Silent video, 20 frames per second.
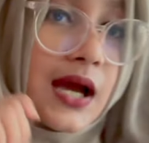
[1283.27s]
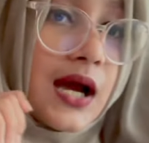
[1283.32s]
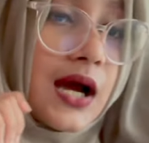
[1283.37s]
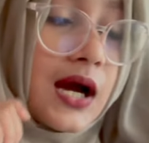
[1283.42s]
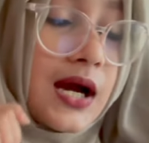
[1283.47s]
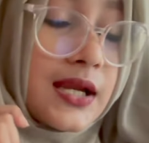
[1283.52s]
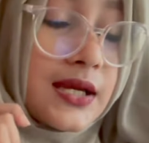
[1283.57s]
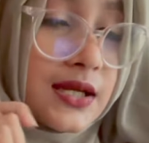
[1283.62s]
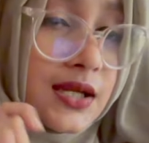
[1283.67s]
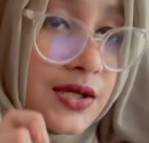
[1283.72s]

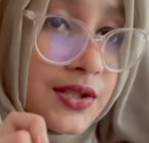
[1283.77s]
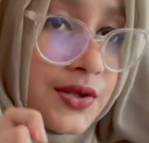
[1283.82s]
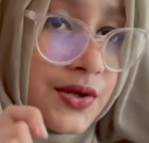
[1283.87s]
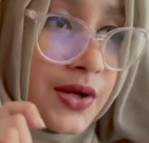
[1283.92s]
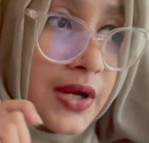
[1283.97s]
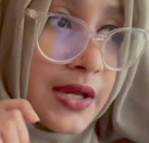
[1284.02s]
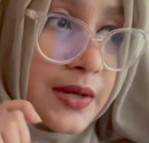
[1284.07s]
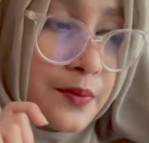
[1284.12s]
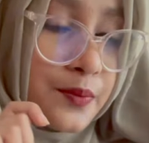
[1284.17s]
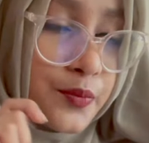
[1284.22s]
Another
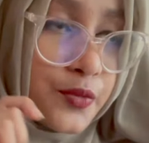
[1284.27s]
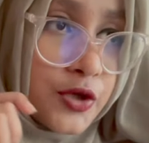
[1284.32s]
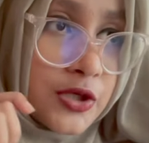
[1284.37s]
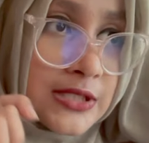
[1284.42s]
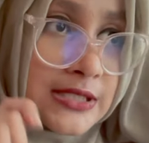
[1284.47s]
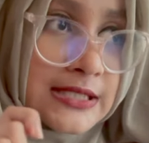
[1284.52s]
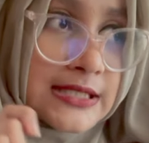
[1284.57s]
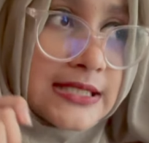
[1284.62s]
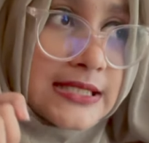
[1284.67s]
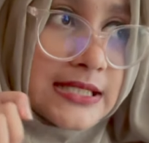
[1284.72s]

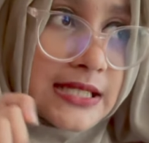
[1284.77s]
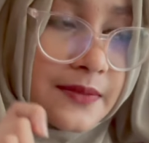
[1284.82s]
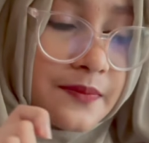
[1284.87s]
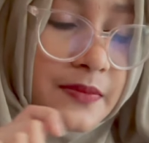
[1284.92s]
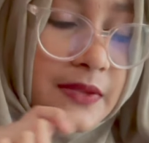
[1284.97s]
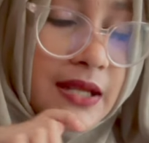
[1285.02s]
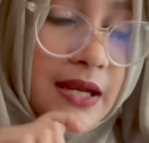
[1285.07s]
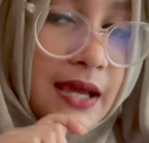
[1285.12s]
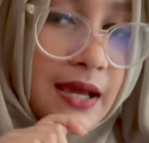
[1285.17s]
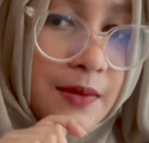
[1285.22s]
important
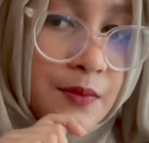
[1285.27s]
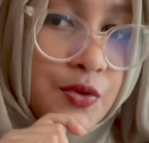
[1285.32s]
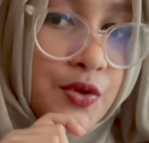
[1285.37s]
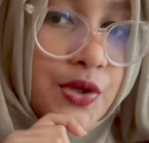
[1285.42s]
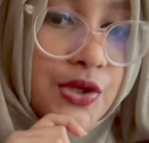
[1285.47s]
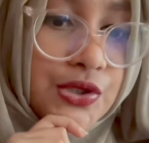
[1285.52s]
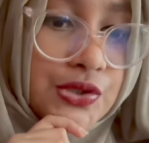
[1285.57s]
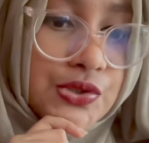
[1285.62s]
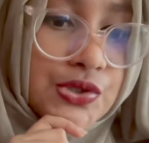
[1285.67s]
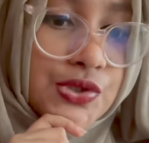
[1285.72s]
tip that I'm
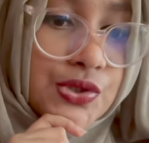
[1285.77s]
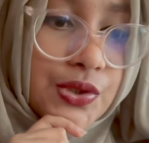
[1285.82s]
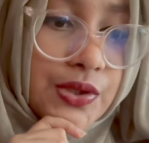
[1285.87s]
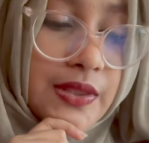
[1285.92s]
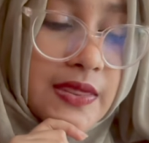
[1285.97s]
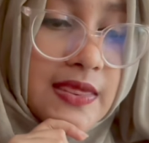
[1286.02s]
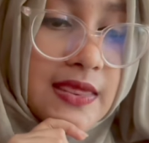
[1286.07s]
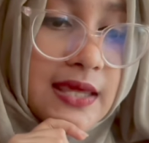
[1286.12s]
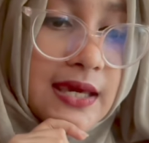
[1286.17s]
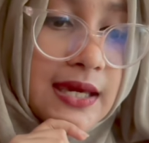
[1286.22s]
going to
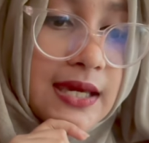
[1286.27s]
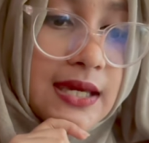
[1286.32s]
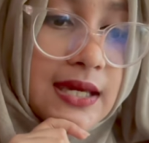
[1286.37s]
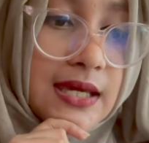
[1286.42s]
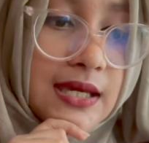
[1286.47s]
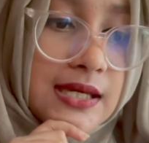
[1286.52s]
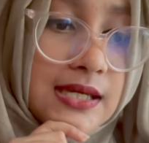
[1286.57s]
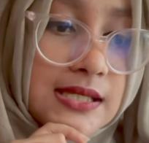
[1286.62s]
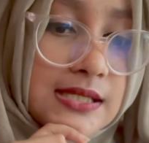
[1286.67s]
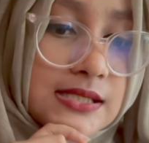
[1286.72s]
say
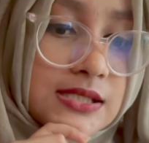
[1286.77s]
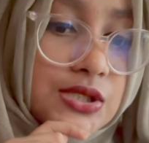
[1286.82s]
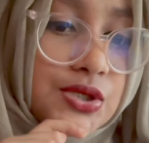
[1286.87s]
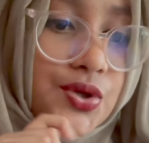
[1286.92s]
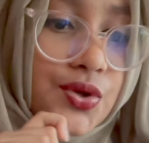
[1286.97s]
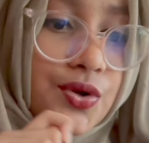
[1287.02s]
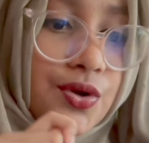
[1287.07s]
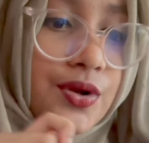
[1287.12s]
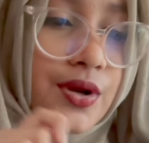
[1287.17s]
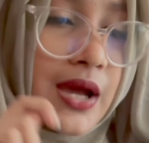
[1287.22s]
is
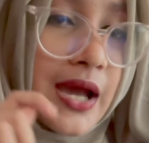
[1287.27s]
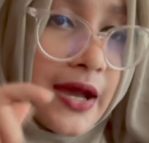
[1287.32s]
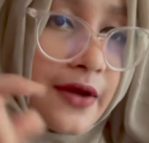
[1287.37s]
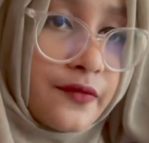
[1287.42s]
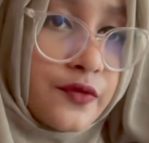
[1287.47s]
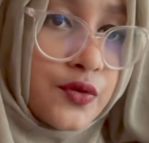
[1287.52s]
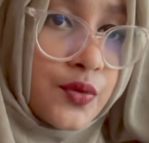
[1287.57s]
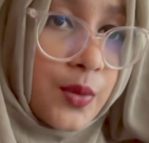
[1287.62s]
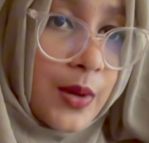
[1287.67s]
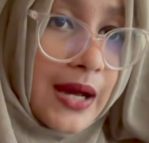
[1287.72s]
you're going to
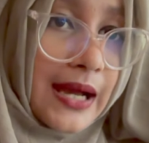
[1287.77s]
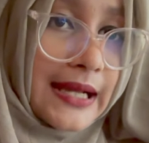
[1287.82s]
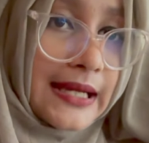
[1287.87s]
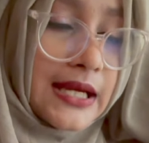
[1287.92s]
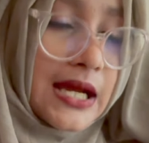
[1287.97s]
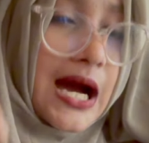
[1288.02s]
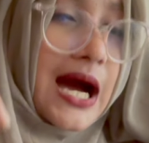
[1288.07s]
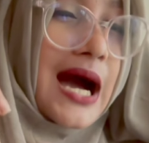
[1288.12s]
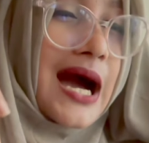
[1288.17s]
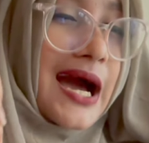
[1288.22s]
have to
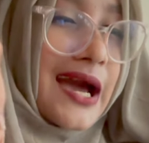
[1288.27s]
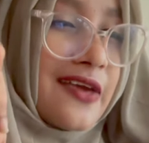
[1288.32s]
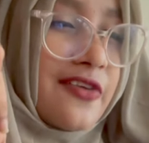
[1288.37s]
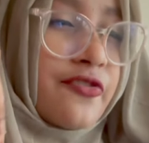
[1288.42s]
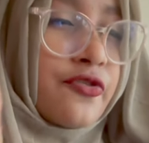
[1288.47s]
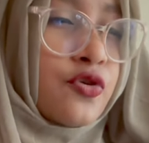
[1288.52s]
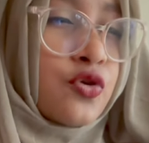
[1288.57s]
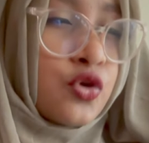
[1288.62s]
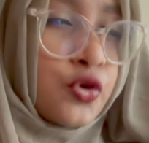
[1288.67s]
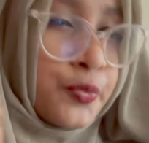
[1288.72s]
write a high
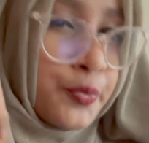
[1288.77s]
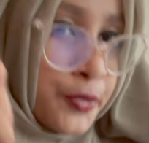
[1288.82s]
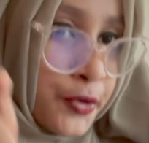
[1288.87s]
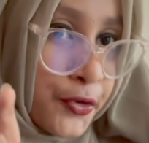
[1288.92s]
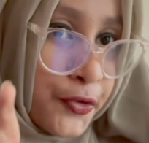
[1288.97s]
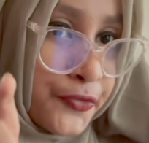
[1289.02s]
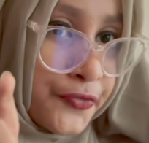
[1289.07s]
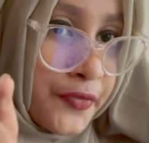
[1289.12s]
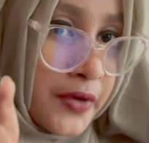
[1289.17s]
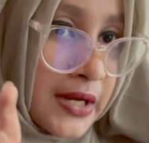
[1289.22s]
school
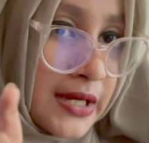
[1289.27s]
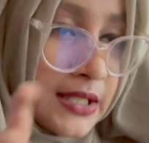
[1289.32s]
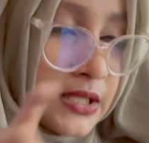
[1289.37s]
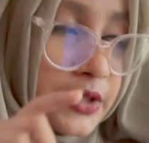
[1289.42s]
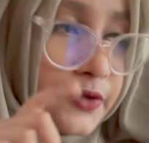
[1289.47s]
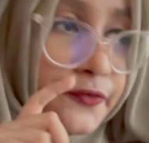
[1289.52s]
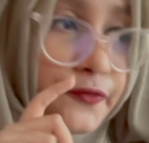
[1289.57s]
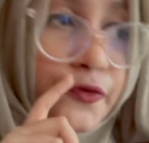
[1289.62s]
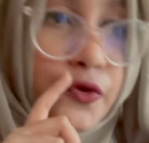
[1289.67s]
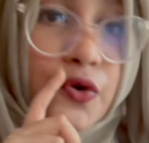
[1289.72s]

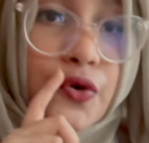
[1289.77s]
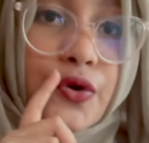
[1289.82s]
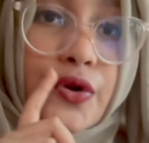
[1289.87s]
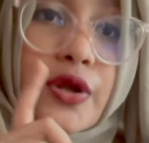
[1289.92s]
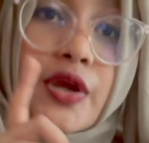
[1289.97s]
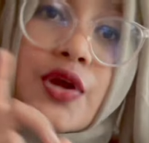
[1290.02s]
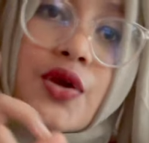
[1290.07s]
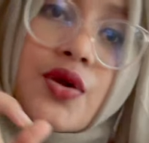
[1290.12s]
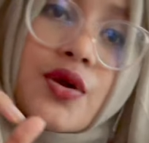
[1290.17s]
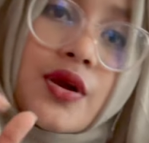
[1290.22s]
profile for
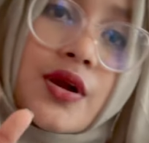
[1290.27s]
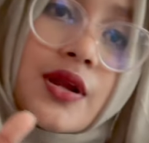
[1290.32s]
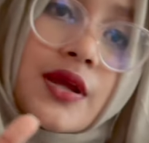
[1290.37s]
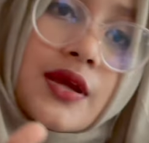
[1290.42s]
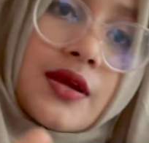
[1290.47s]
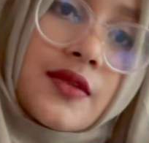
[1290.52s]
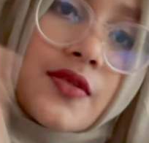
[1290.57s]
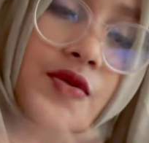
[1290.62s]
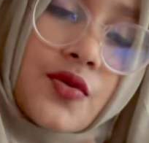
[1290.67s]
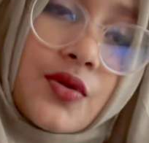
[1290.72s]
your
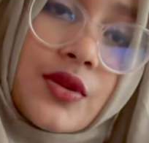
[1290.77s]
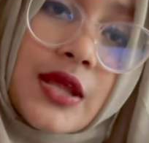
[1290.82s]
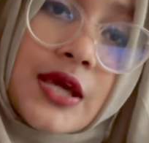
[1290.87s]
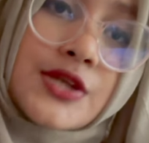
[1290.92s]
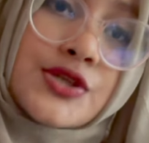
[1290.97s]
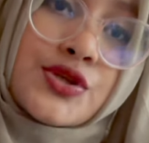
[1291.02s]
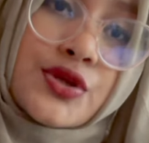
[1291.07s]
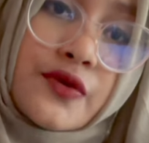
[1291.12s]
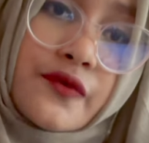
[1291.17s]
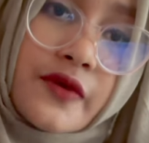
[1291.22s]
Seoul
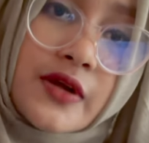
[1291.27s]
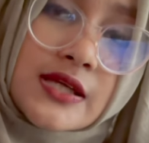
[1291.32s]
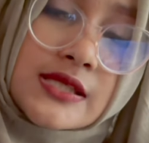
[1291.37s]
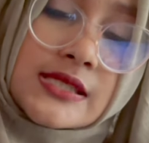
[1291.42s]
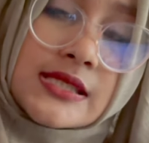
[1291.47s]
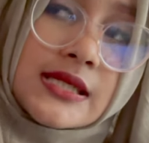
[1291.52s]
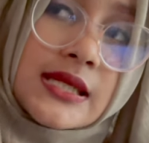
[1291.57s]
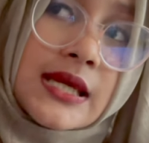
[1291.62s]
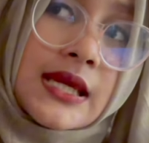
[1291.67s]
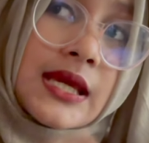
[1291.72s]
National
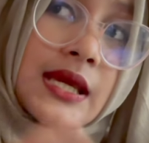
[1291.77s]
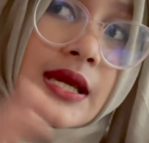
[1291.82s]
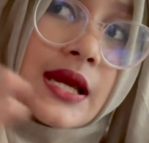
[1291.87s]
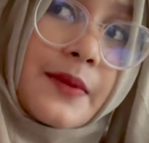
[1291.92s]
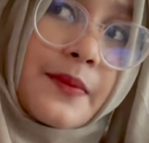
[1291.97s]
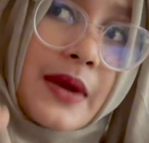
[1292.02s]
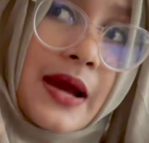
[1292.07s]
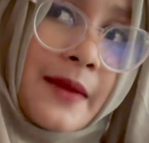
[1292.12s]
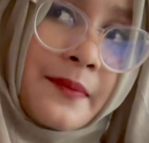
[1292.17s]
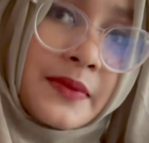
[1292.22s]
University
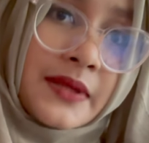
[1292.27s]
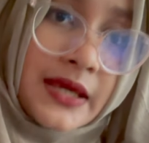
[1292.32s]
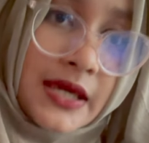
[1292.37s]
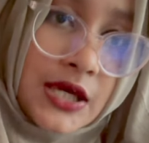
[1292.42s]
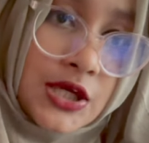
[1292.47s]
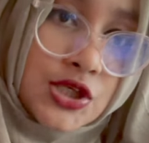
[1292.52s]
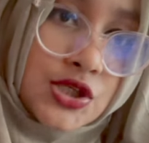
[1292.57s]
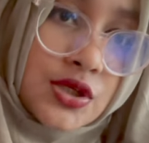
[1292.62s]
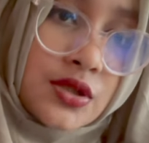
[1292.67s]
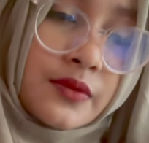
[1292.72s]

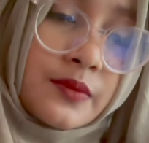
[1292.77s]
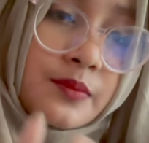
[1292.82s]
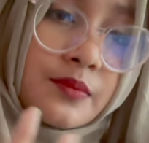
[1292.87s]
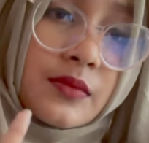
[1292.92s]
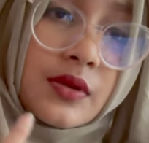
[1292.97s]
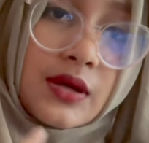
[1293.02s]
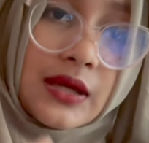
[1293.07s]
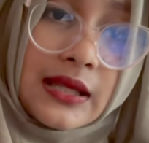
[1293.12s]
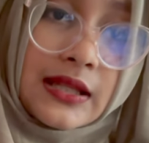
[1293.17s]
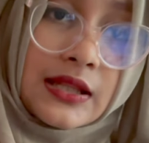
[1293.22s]
application
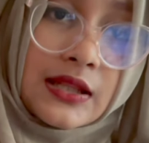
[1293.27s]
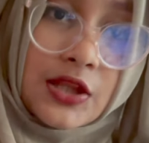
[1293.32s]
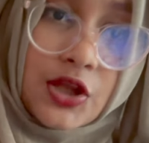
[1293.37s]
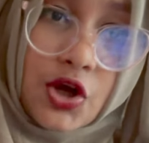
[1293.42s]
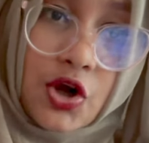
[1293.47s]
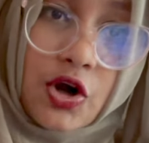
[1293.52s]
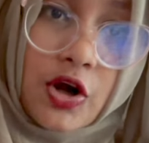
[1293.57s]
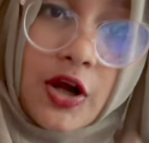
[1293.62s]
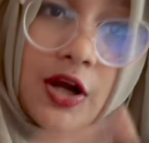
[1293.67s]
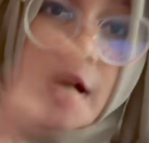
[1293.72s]
in
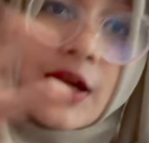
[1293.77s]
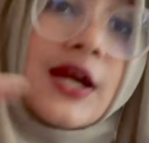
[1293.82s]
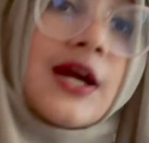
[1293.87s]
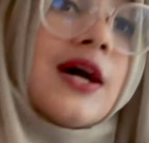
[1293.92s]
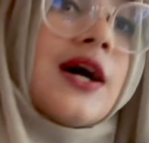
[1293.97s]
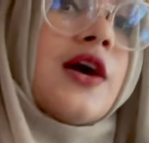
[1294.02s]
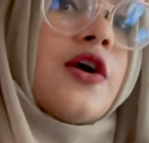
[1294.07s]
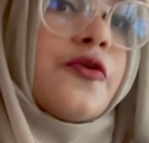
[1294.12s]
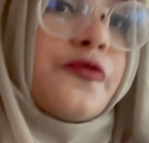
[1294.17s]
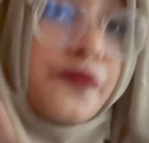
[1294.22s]
your
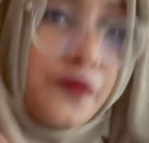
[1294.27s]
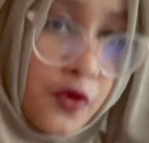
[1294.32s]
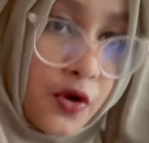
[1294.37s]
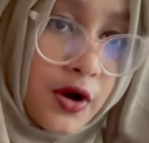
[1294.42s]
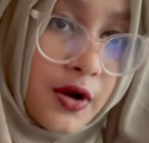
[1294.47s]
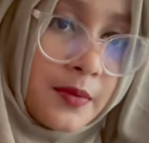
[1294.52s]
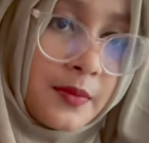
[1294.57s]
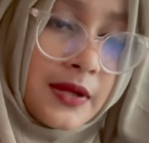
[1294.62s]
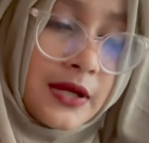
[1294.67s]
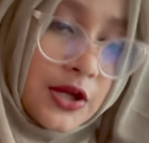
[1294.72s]

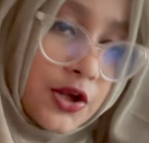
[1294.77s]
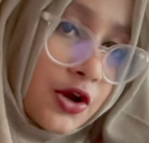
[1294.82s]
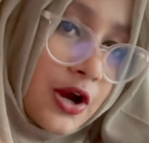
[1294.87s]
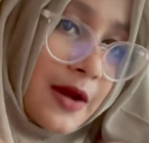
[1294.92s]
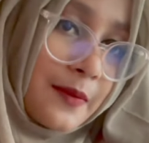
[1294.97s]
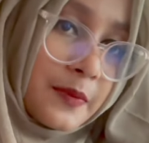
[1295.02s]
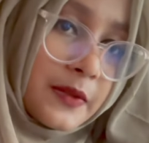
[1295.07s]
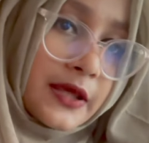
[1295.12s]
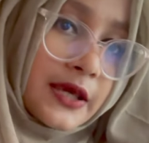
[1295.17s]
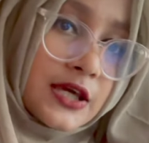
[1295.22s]
form, in your
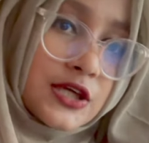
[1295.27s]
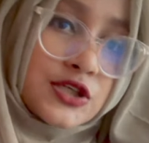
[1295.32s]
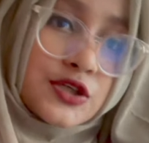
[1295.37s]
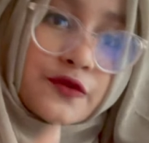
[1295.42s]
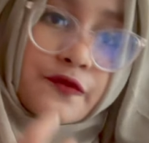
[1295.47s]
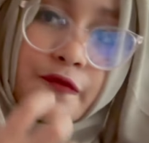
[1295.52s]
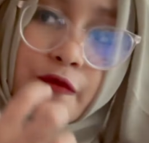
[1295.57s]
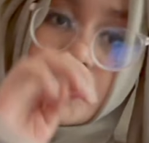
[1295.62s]
application.